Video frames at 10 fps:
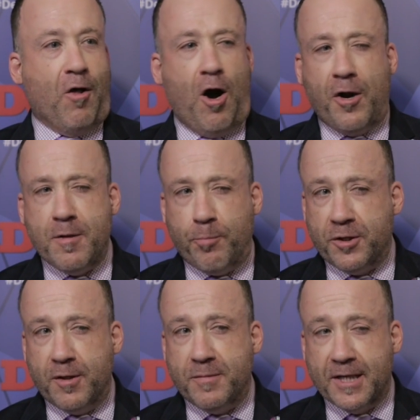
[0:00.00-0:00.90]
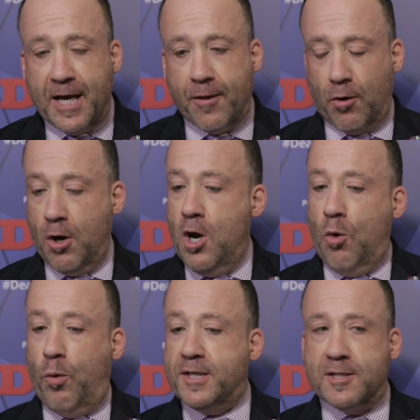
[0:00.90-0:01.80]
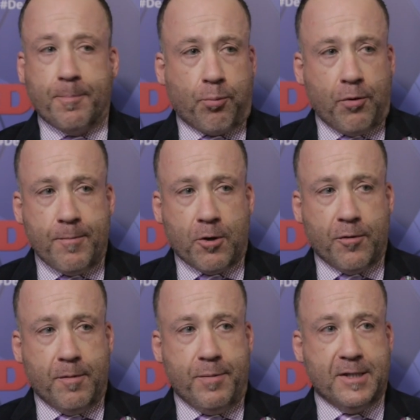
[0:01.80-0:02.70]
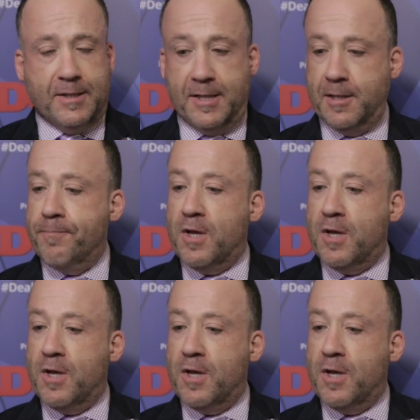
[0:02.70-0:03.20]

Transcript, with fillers: How do you put them together? What's the perimeter of the business?